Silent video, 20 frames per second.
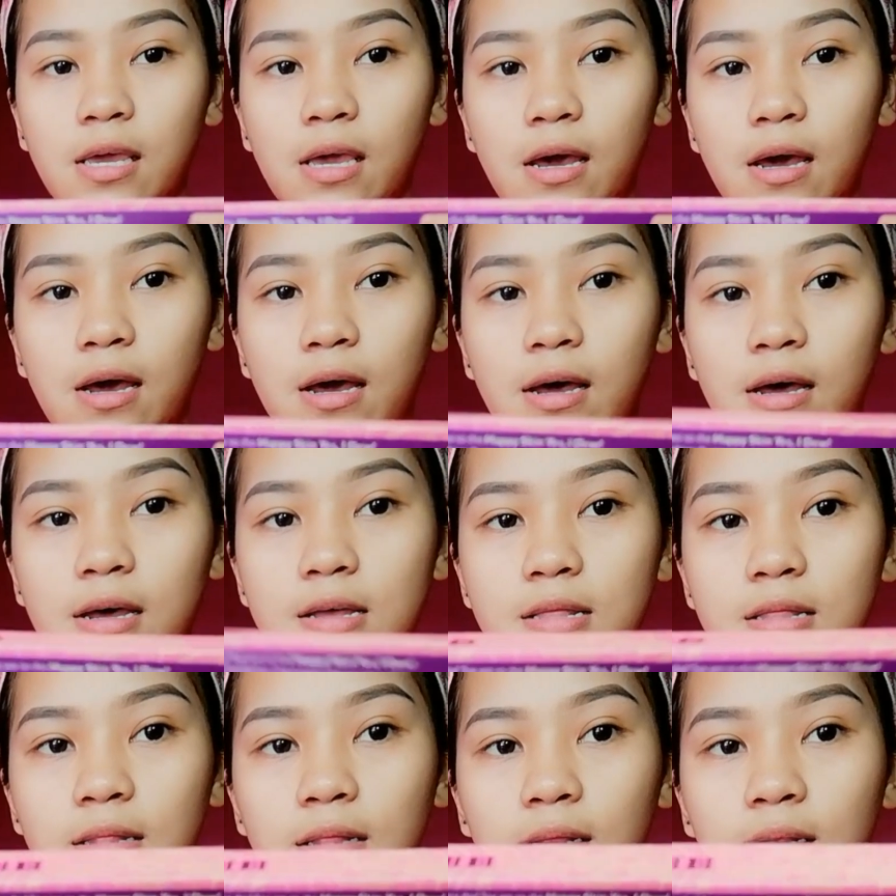
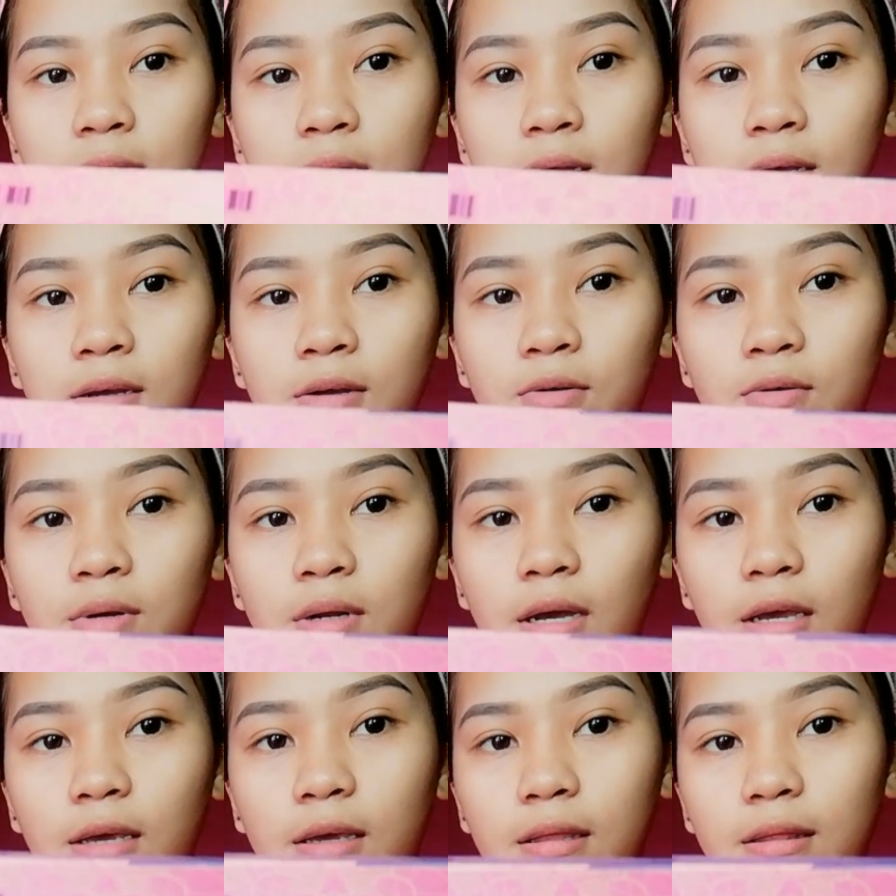Yan. Ito
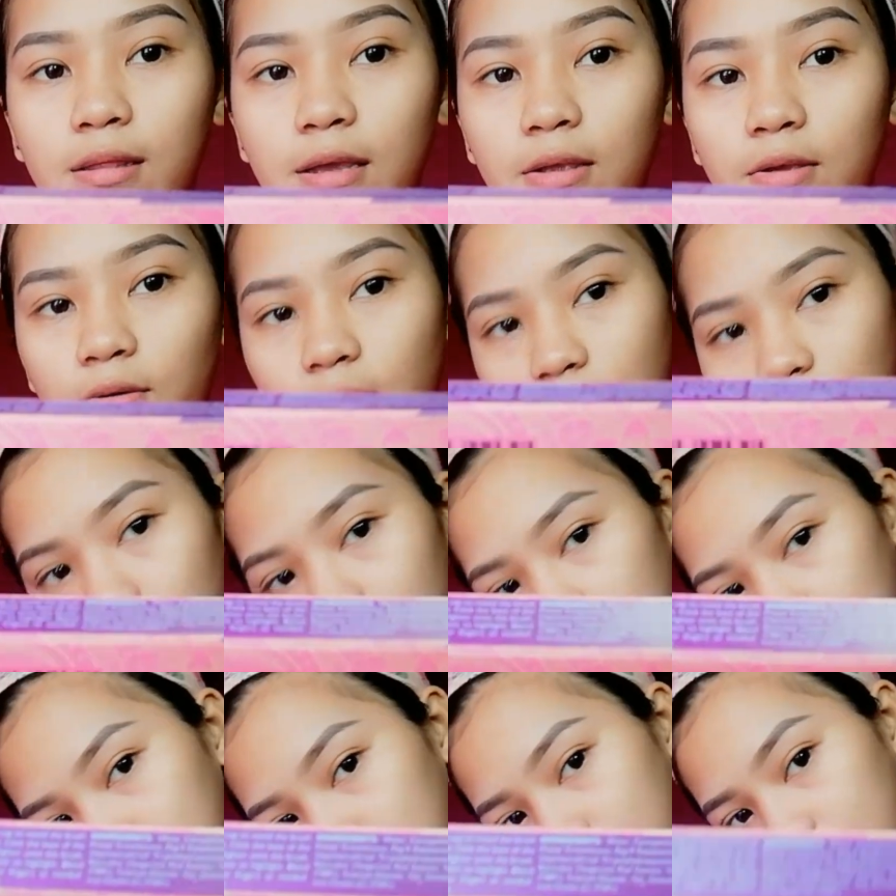nakikita niya
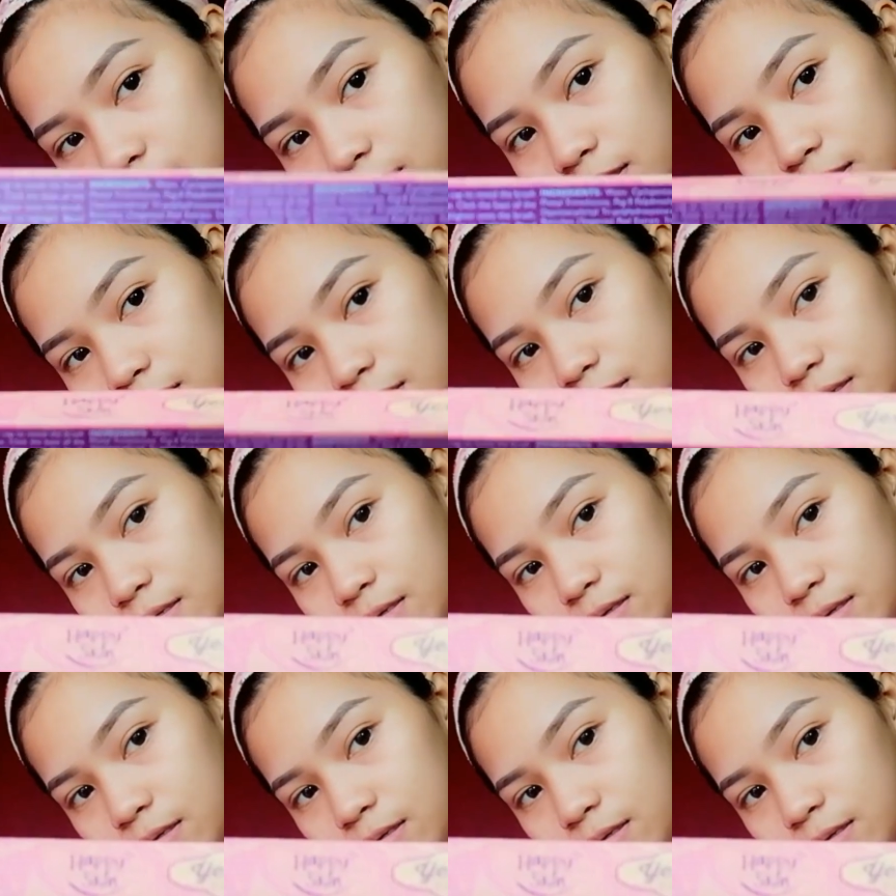guys.